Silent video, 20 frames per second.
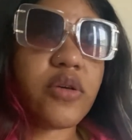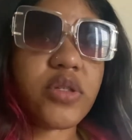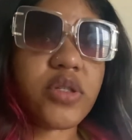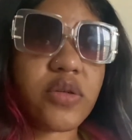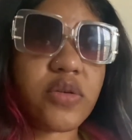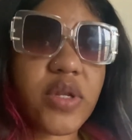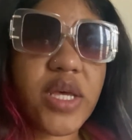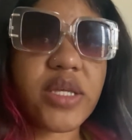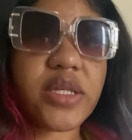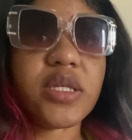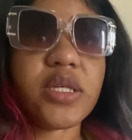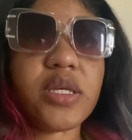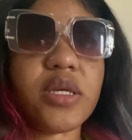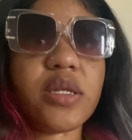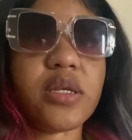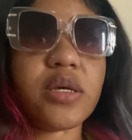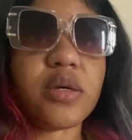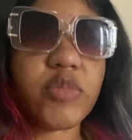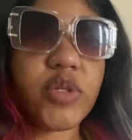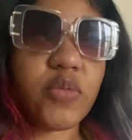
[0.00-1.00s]
so that's
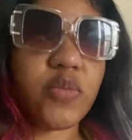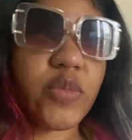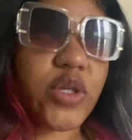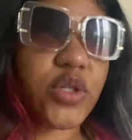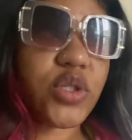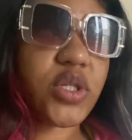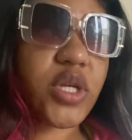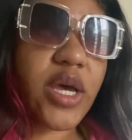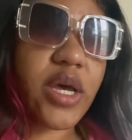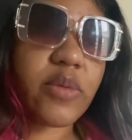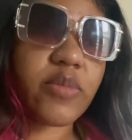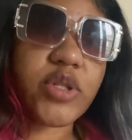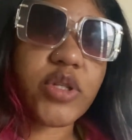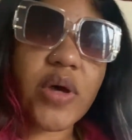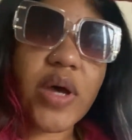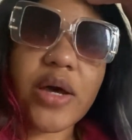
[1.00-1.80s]
eating up too much time so